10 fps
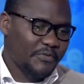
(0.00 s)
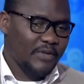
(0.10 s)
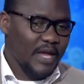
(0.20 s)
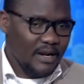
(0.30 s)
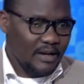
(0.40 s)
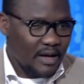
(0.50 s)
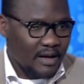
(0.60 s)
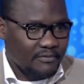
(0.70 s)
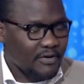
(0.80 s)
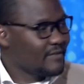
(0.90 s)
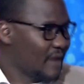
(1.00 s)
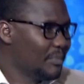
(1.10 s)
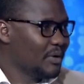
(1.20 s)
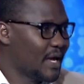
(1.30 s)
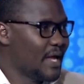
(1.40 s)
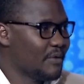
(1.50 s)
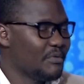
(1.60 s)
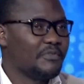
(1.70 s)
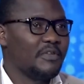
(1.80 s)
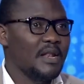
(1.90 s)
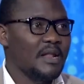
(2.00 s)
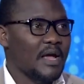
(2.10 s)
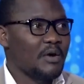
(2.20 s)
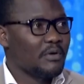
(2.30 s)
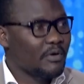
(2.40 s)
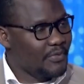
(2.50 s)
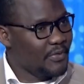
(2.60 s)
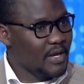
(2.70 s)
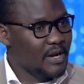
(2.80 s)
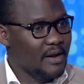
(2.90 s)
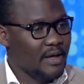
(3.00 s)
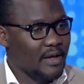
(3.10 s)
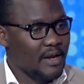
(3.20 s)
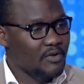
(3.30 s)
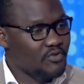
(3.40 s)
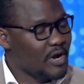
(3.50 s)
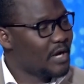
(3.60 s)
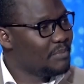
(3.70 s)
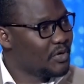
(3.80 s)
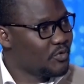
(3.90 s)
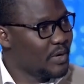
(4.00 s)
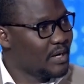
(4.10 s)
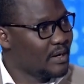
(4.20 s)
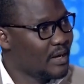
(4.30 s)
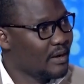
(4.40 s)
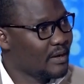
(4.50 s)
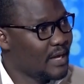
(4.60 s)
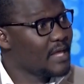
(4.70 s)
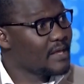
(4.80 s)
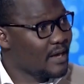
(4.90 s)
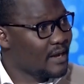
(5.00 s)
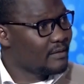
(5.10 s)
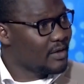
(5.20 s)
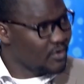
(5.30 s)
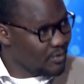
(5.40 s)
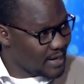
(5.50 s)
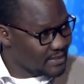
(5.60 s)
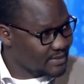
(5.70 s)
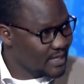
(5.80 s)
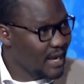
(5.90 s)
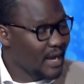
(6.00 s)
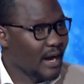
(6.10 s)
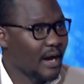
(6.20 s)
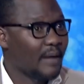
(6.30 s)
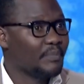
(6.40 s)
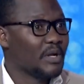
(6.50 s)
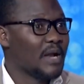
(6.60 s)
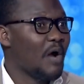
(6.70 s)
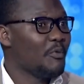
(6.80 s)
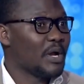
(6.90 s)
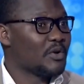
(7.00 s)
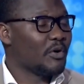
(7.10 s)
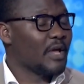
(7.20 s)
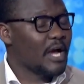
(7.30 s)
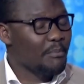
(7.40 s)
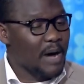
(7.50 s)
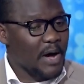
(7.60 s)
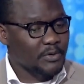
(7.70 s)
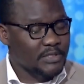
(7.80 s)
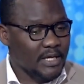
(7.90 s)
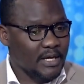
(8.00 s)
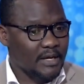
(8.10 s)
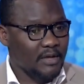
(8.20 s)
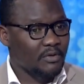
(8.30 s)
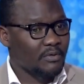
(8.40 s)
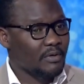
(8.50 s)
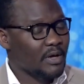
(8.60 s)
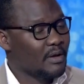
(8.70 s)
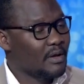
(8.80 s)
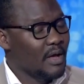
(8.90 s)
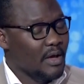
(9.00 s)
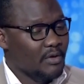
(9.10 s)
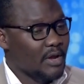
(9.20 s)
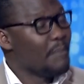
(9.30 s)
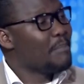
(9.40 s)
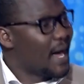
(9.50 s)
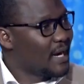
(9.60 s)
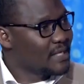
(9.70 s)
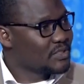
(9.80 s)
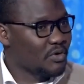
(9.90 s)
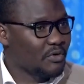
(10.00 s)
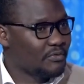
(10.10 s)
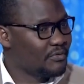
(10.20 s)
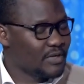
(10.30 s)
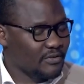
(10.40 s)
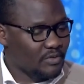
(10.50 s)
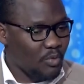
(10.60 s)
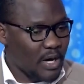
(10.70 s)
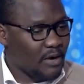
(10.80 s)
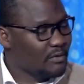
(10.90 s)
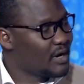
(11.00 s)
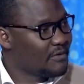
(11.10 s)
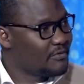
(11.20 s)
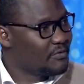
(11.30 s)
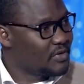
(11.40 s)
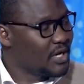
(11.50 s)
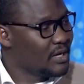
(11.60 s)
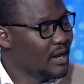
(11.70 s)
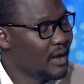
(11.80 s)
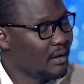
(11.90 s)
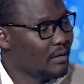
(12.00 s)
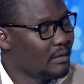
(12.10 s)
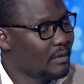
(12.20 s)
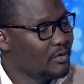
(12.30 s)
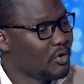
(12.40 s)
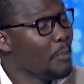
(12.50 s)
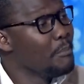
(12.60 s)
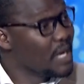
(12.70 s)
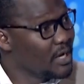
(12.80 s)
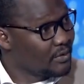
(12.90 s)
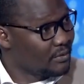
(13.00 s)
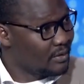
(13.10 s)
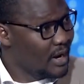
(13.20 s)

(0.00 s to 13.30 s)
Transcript: seen, for example, Kenya, we've seen a growth in trade between Kenya and the U.S. Now we are talking about, a balance of just 115, million.